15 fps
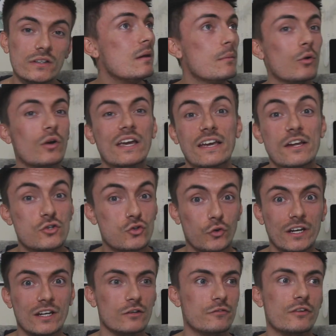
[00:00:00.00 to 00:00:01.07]
People can get
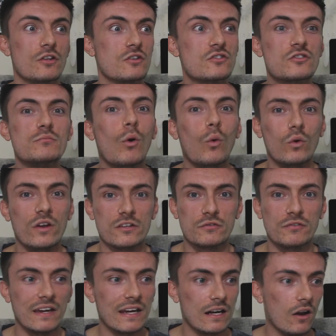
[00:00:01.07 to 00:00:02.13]
triggered for the smallest
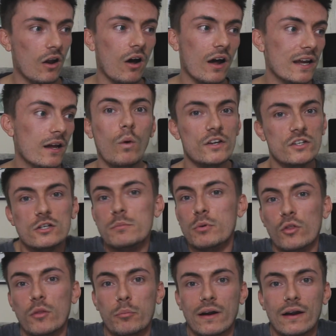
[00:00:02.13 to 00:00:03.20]
thing, like where did you
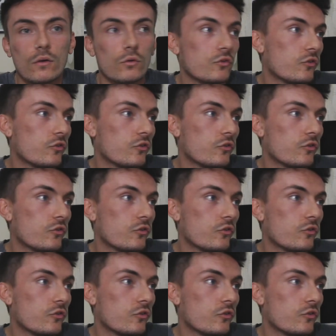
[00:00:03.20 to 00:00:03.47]
put the brown